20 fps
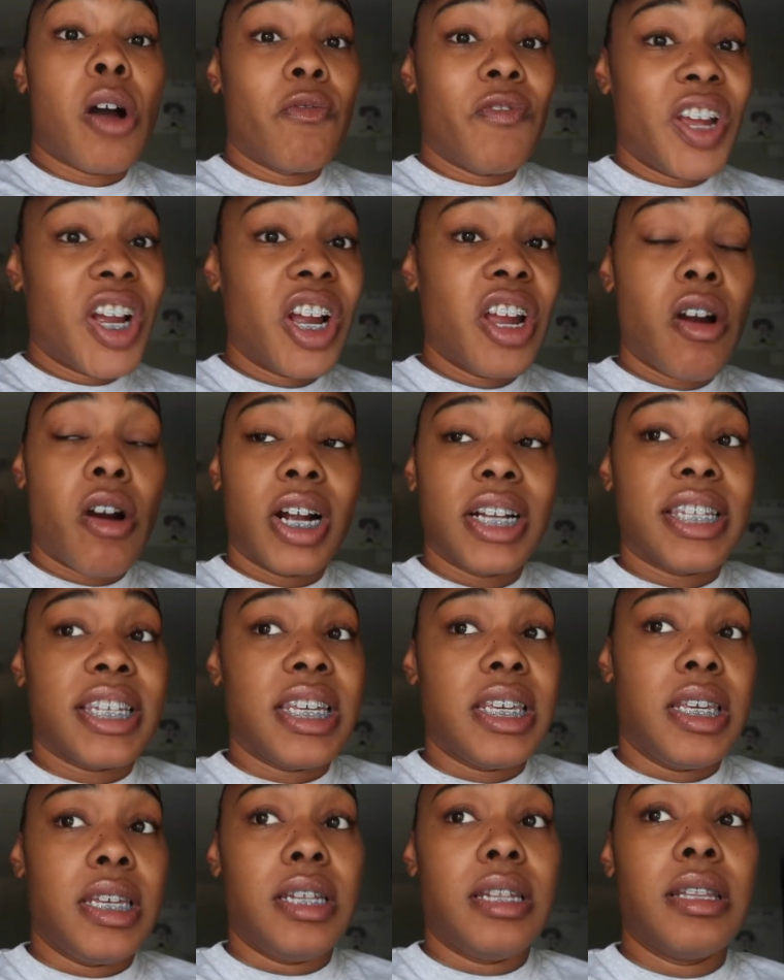very hard to
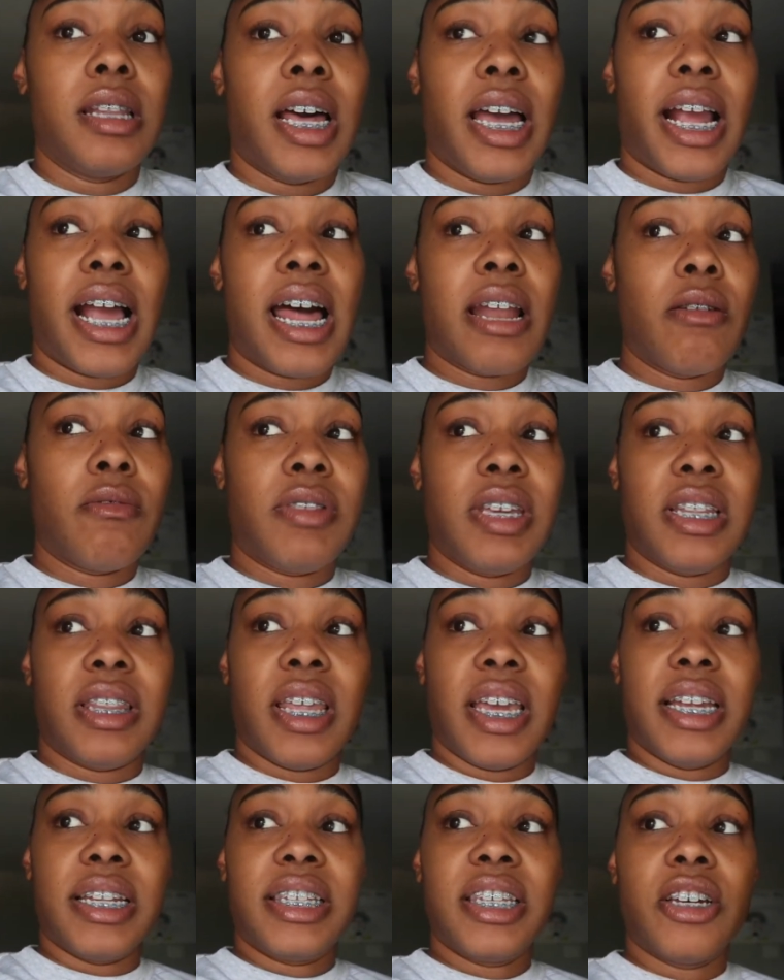eat. Like, I don't think
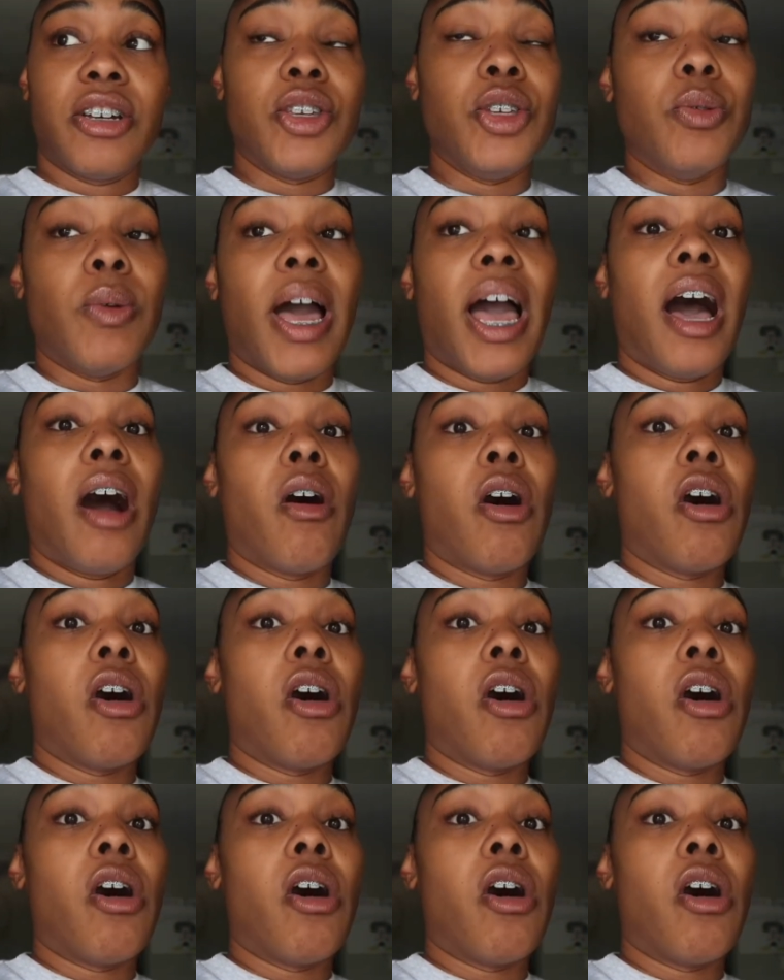they tell you how